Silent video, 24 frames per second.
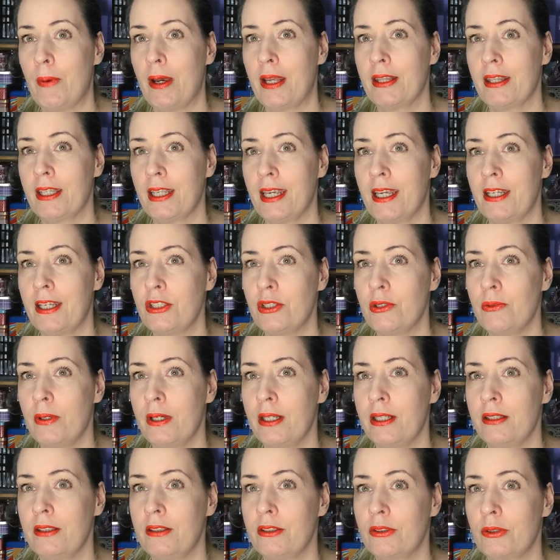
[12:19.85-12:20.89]
And they actually
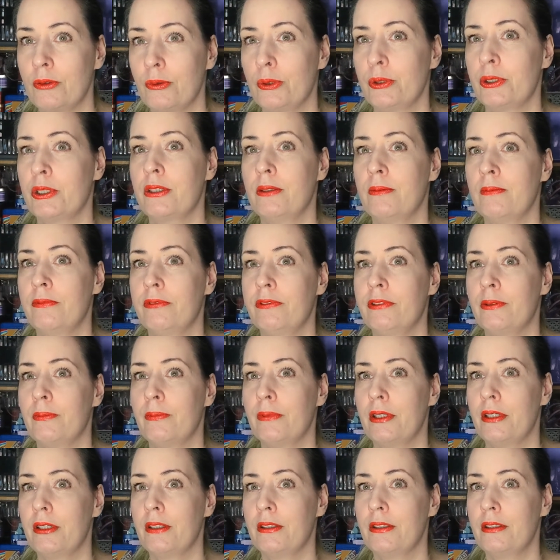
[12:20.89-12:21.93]
went and sourced them
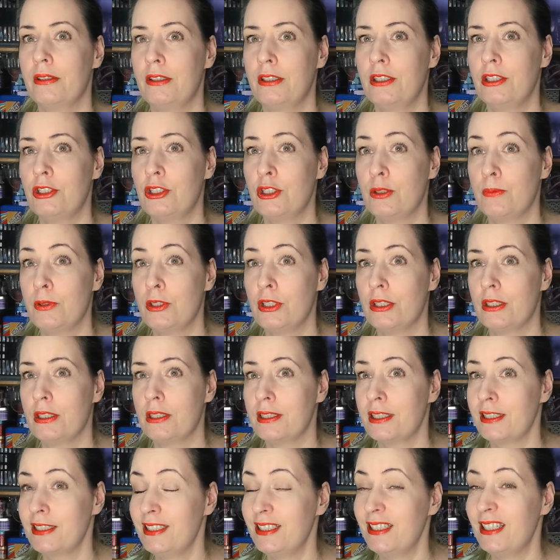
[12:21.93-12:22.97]
from the distributor
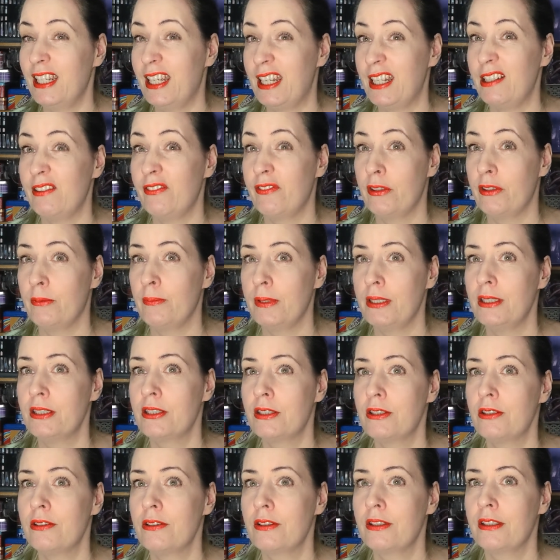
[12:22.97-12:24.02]
because they didn't have them in
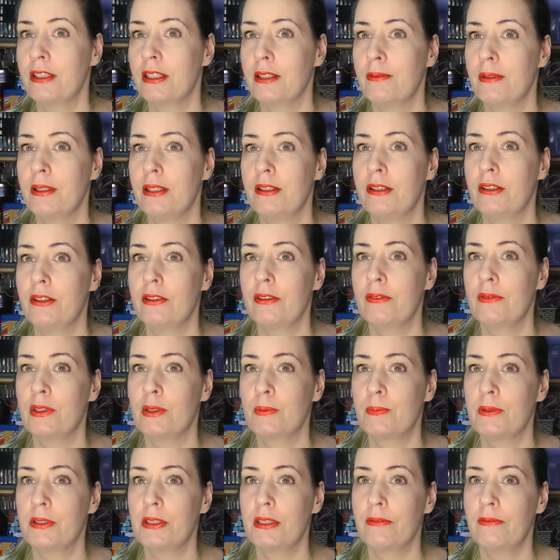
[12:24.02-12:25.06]
stock, and they went and got them
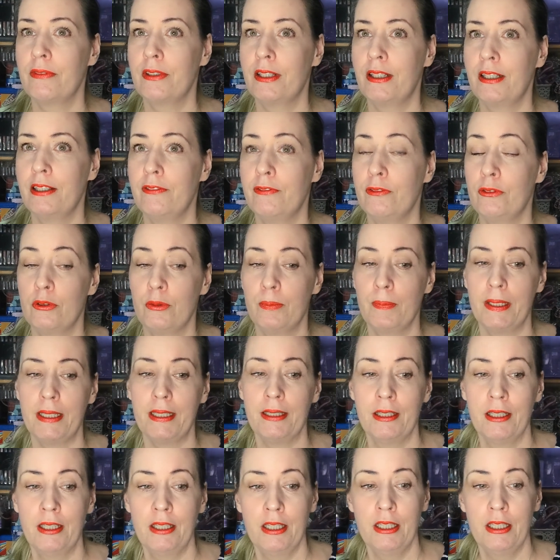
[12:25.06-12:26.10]
specifically for me.